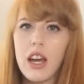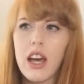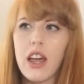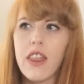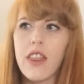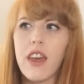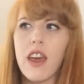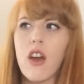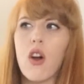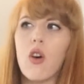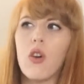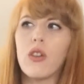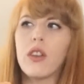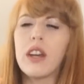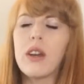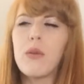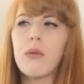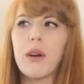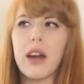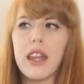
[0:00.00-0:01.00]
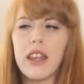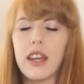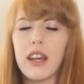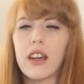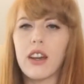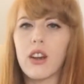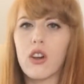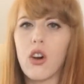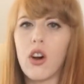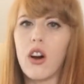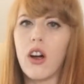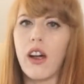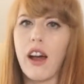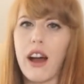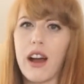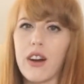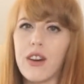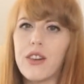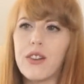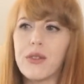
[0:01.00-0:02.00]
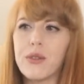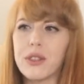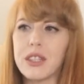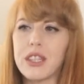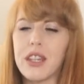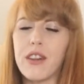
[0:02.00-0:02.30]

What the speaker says: The only way they could call out was